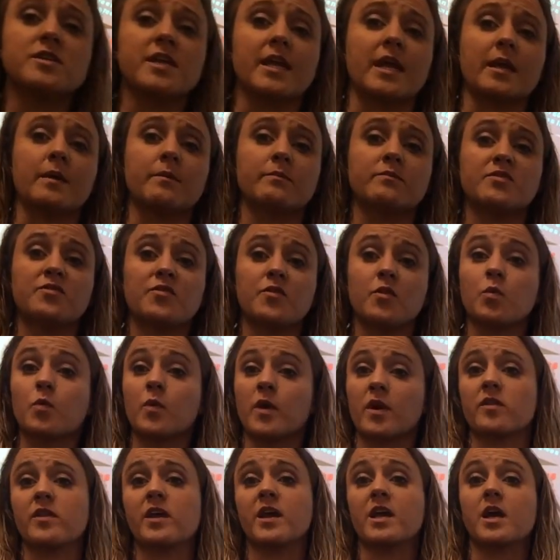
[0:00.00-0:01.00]
named for
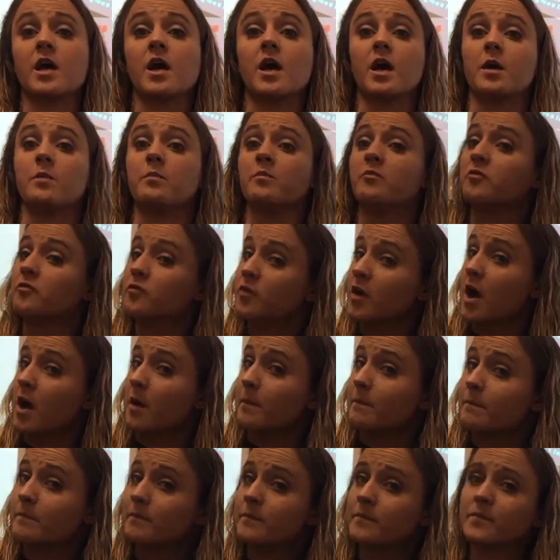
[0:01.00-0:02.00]
where they come from,
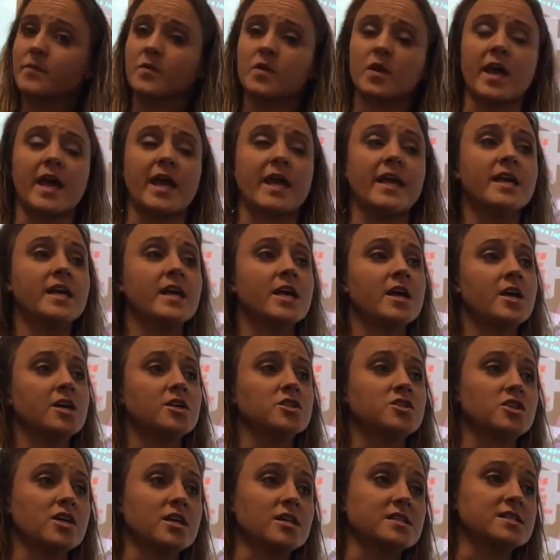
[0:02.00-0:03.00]
okay?
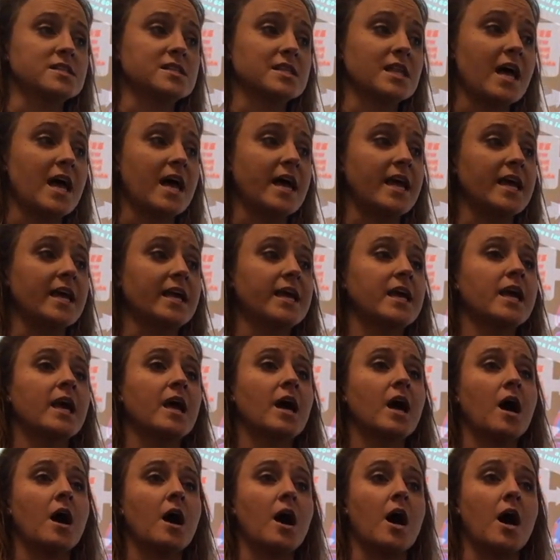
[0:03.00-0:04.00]
Just like
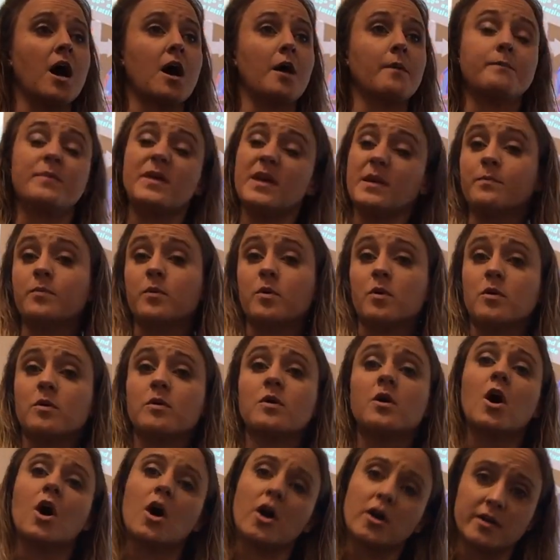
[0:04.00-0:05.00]
people
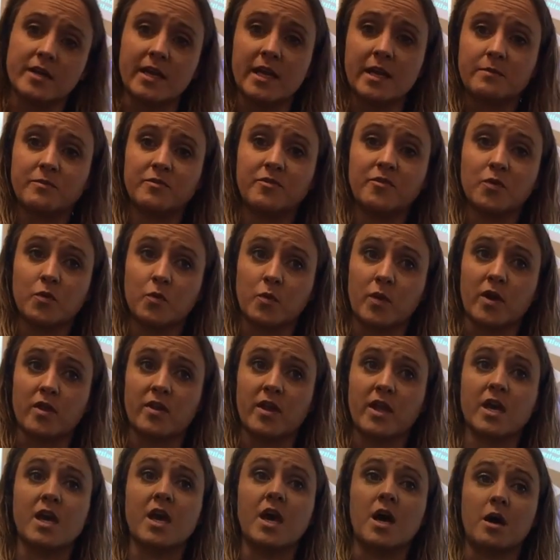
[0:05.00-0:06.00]
are named for where
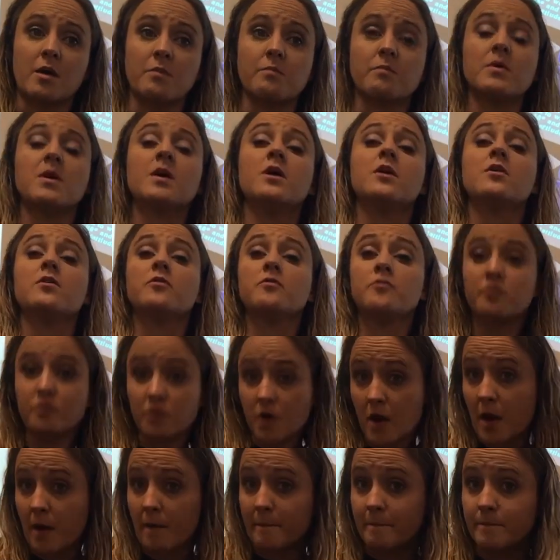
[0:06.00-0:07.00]
they come
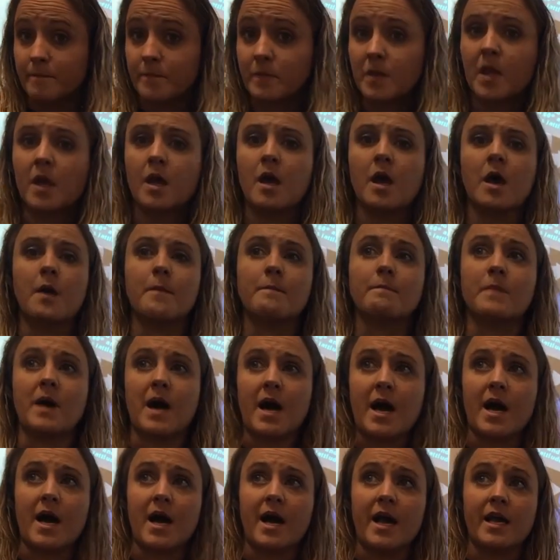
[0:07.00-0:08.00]
from.
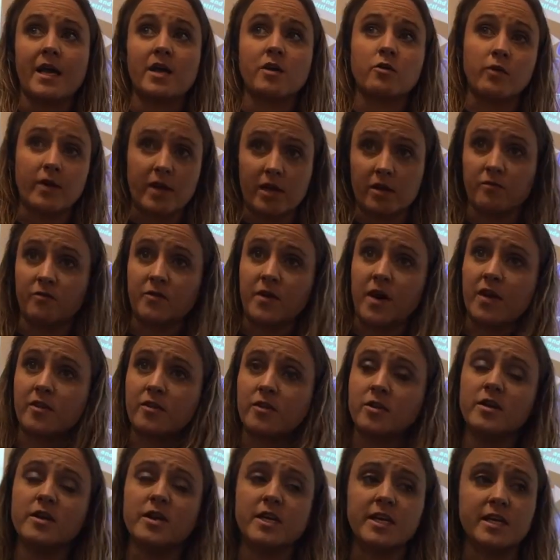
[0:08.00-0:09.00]
My
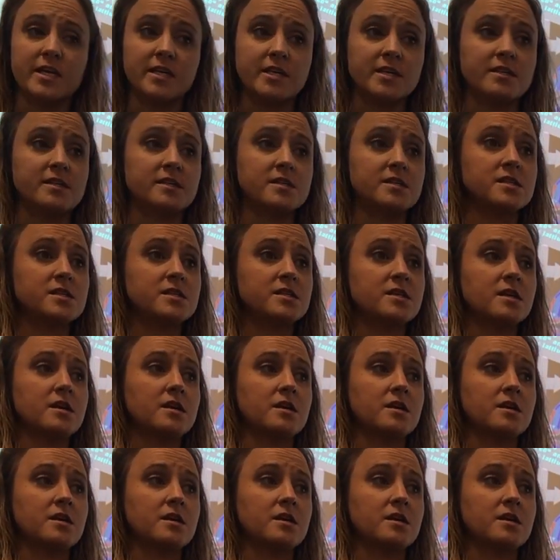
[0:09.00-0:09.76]
grandfather is